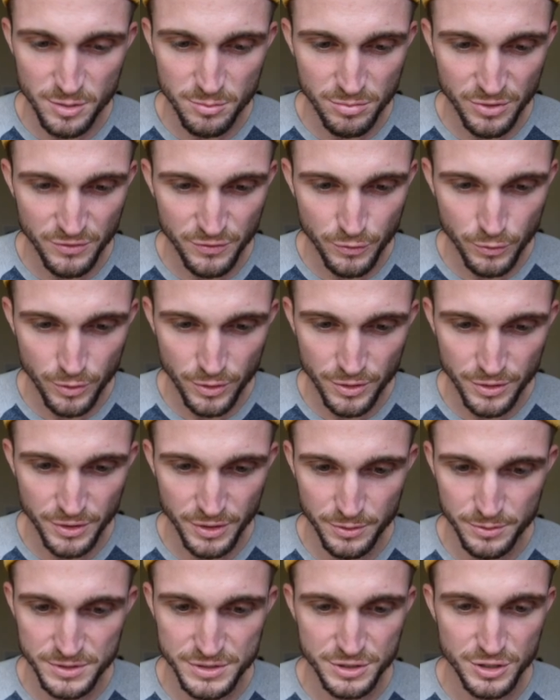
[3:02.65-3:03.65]
before
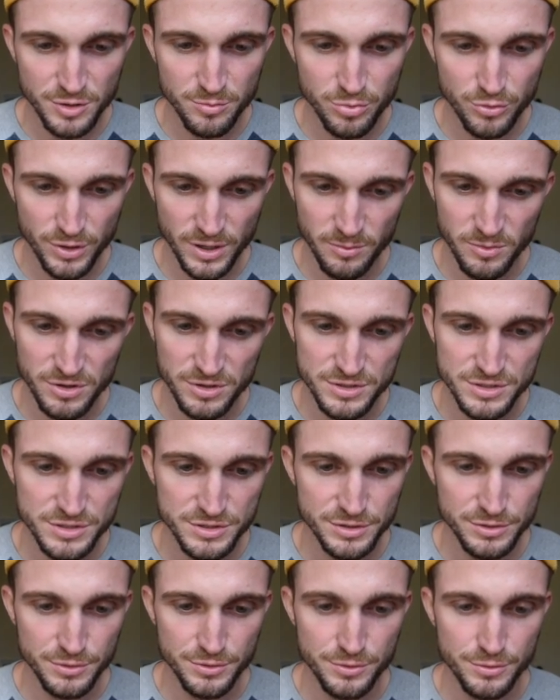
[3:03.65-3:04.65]
your return parameters
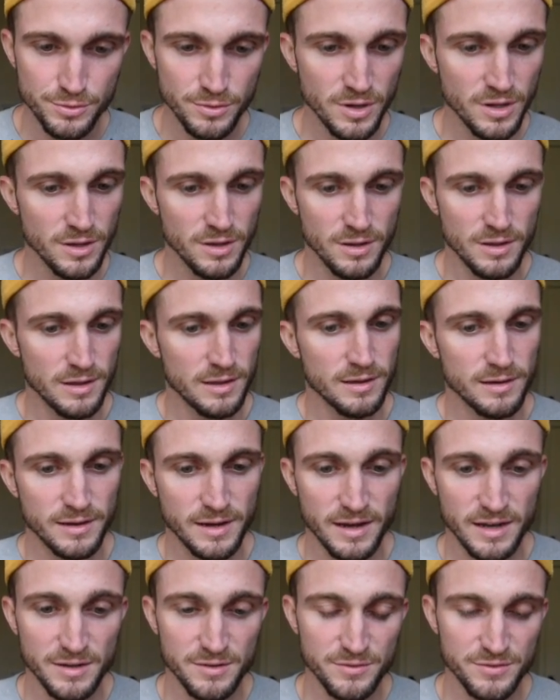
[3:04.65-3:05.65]
to
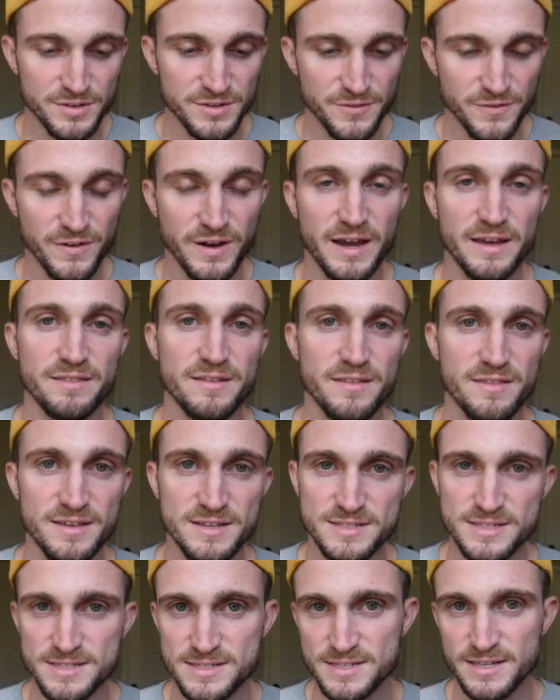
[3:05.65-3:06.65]
kind of define that
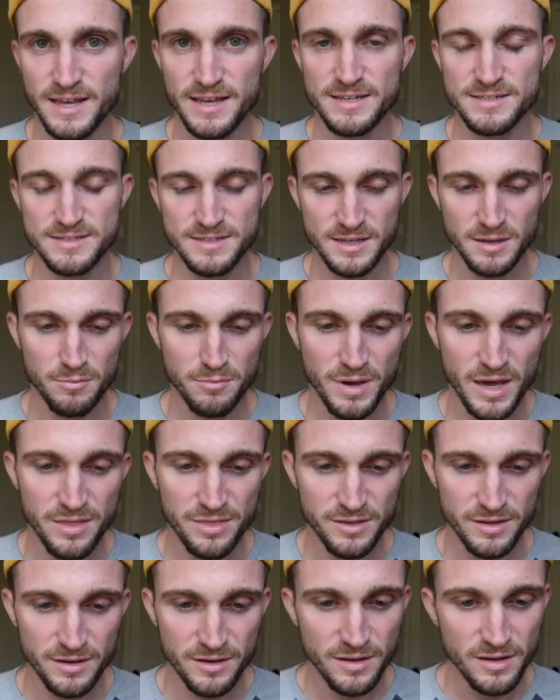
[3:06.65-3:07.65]
this is an async method.